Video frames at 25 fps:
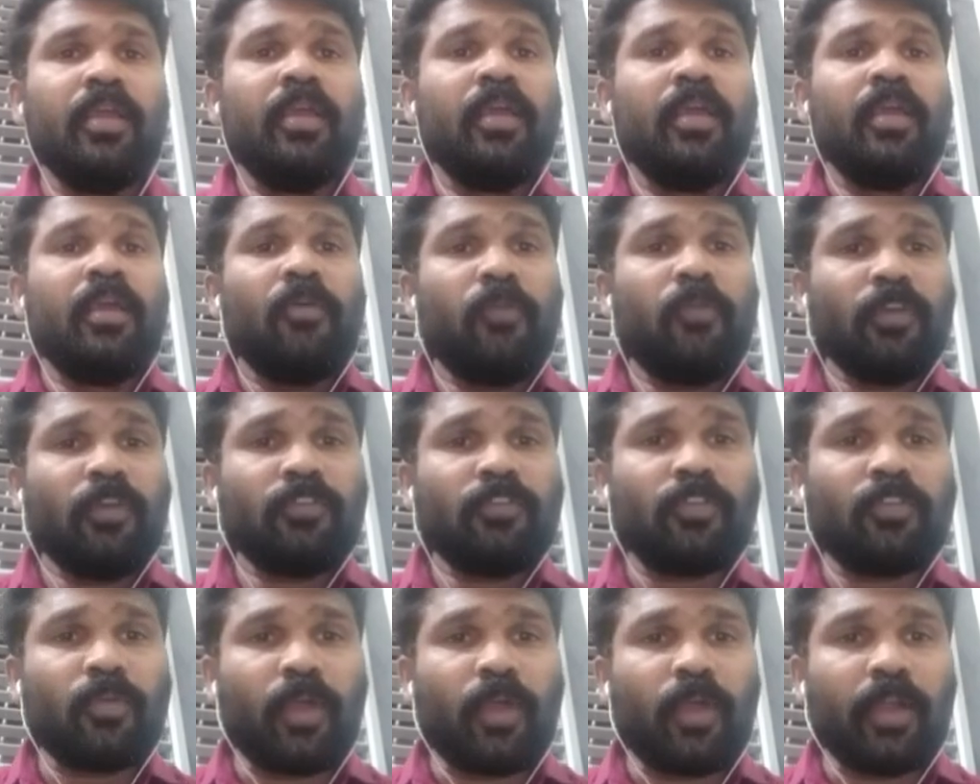
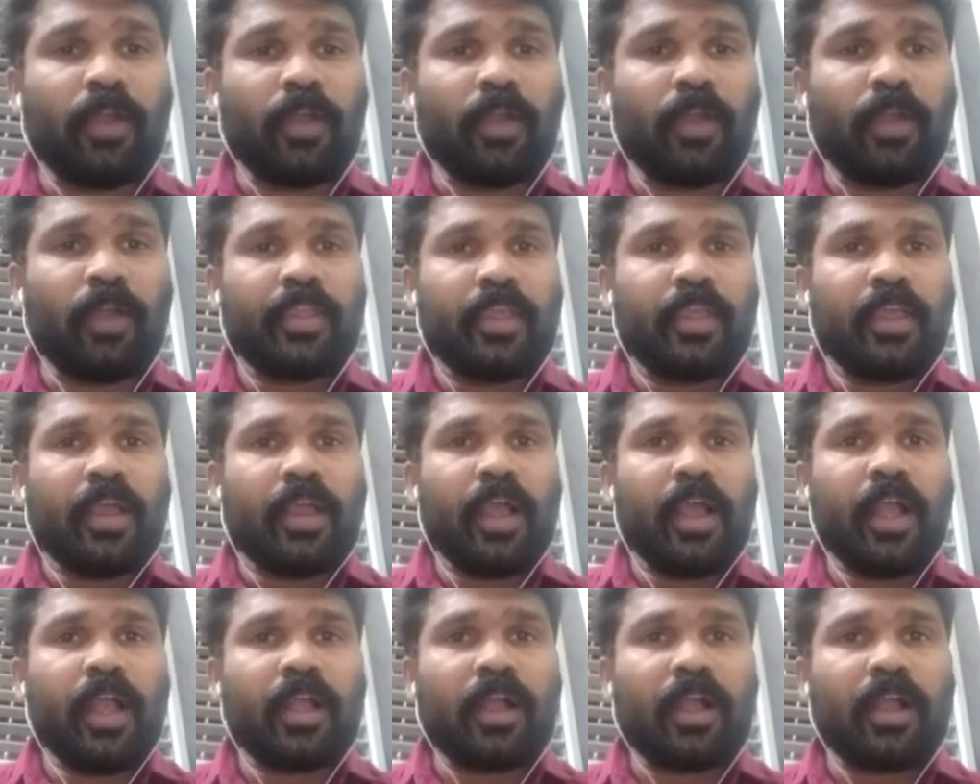First one,
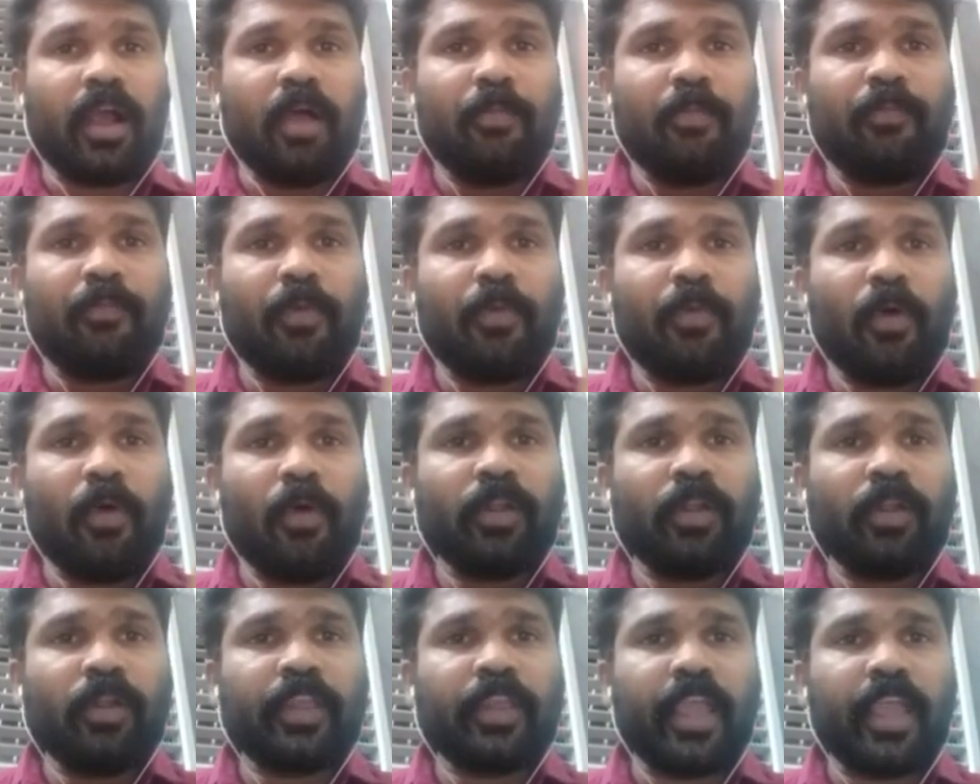a
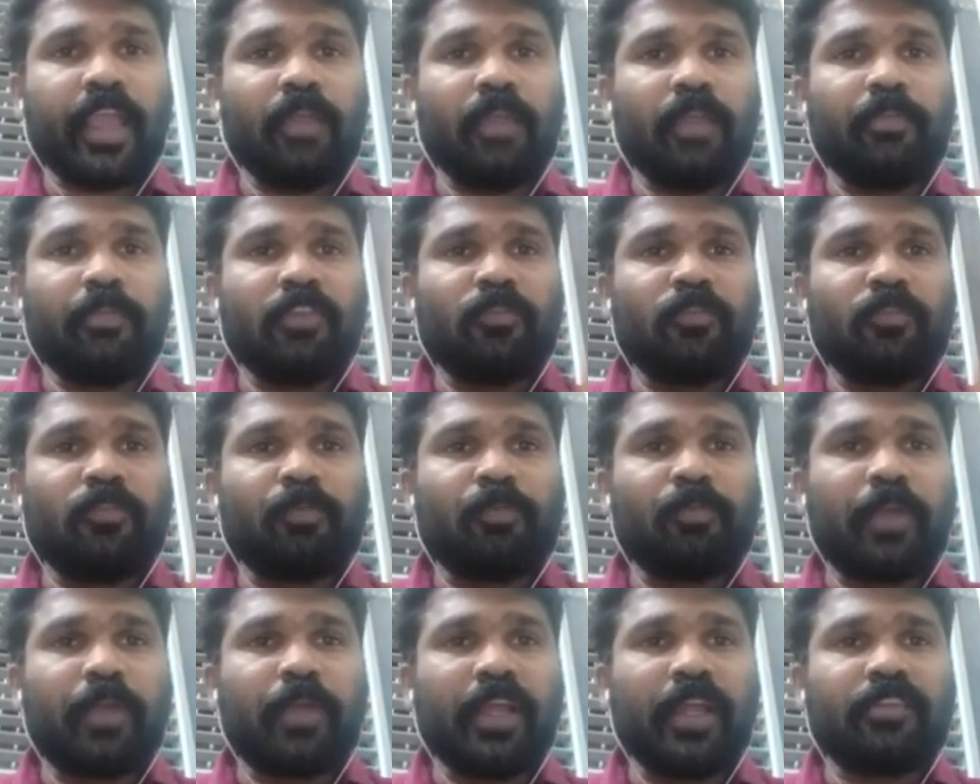compound can be
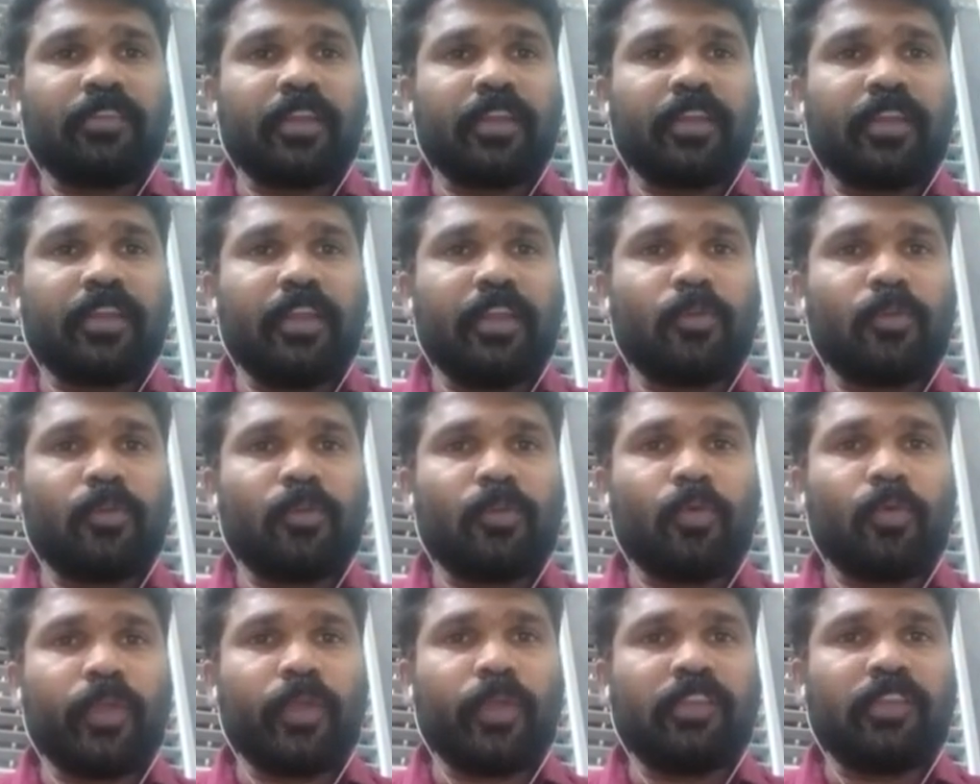split
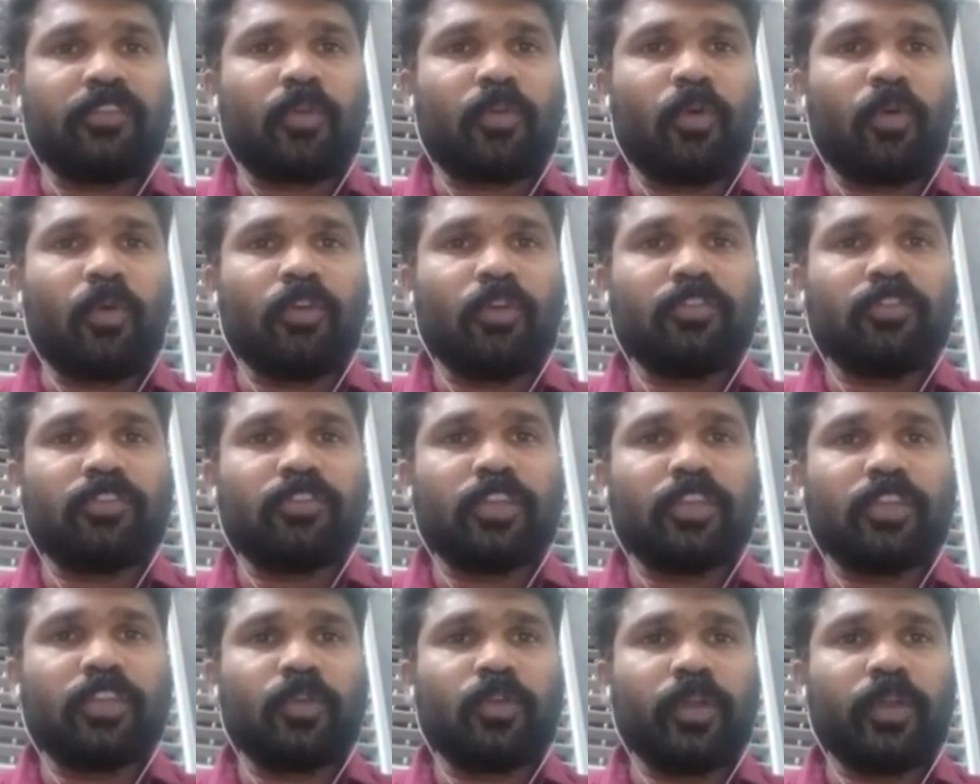into its
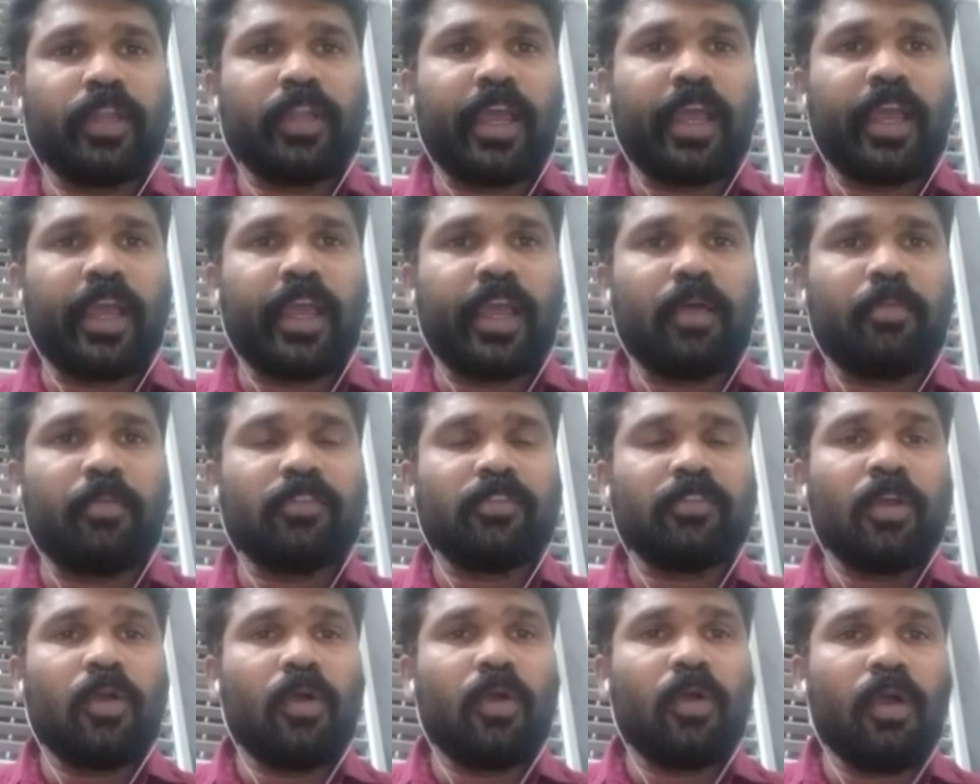constituent elements
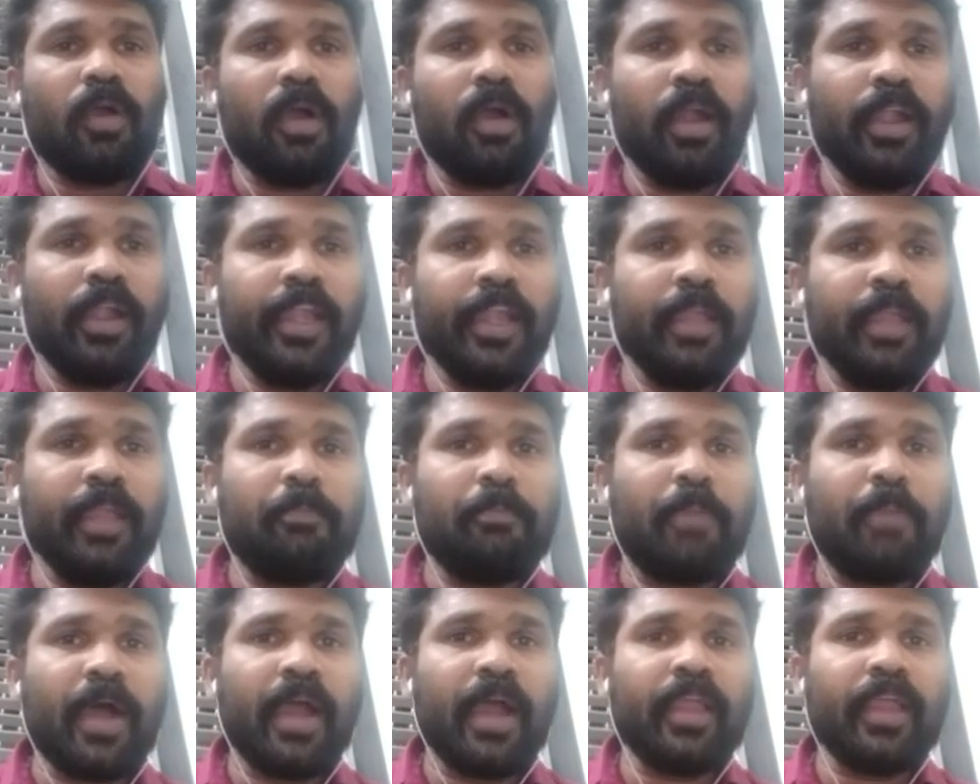only
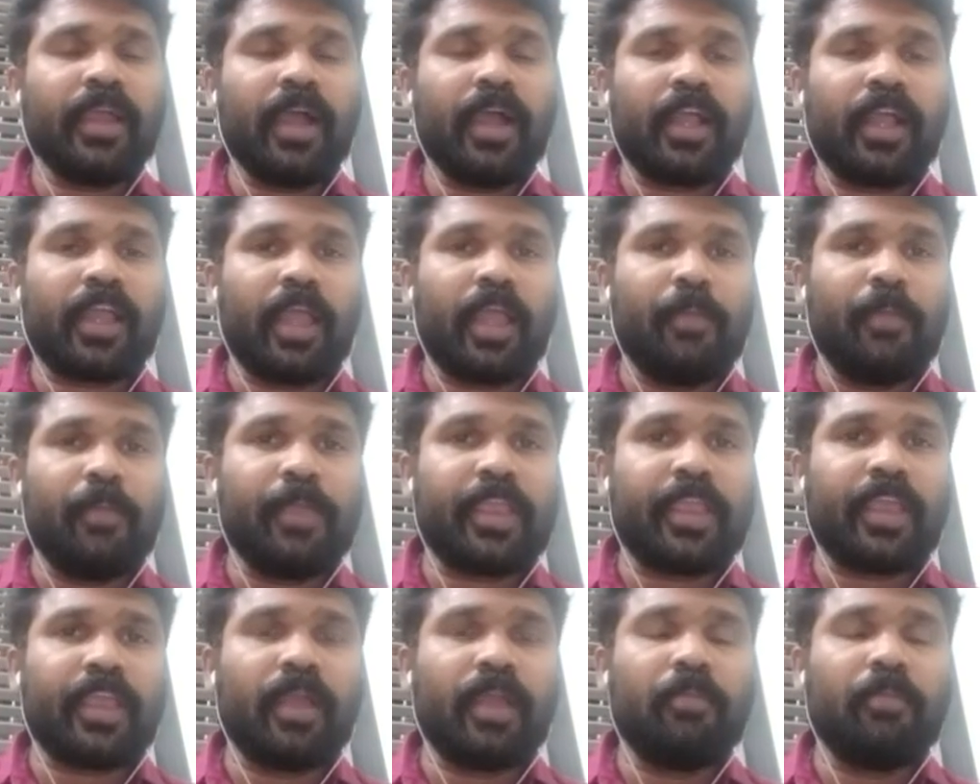by a
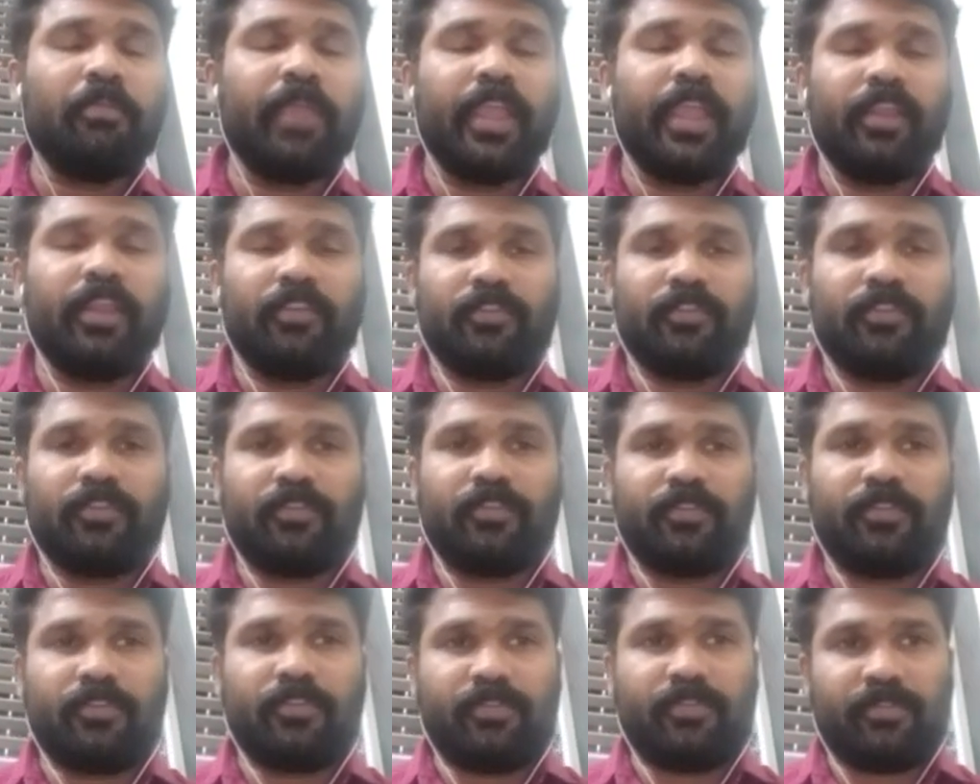chemical
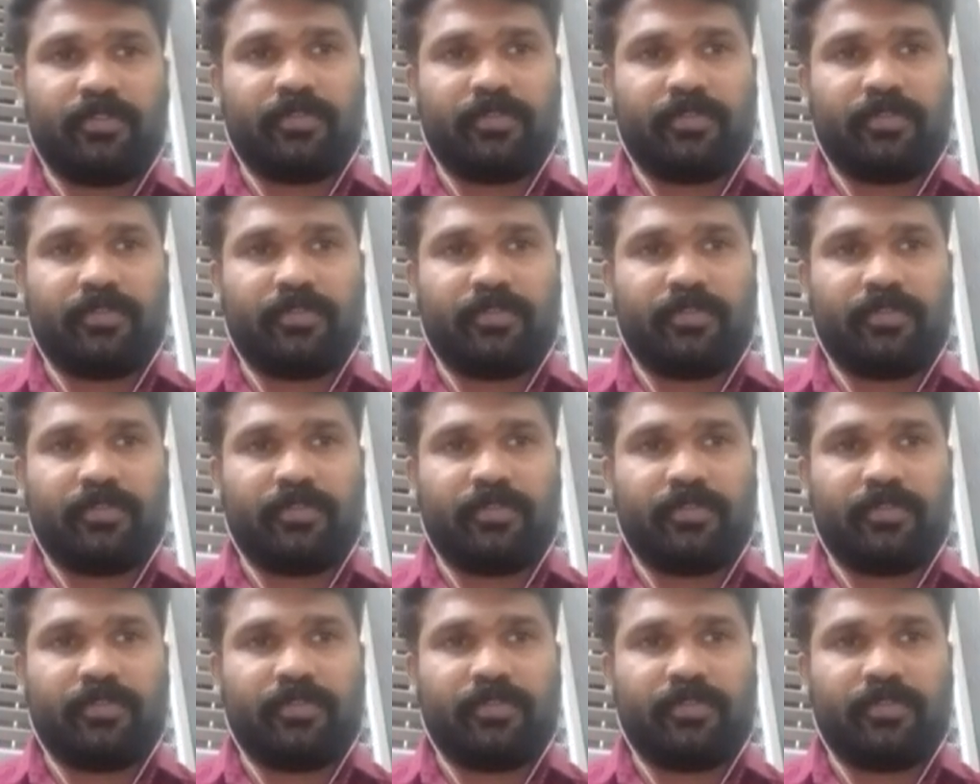means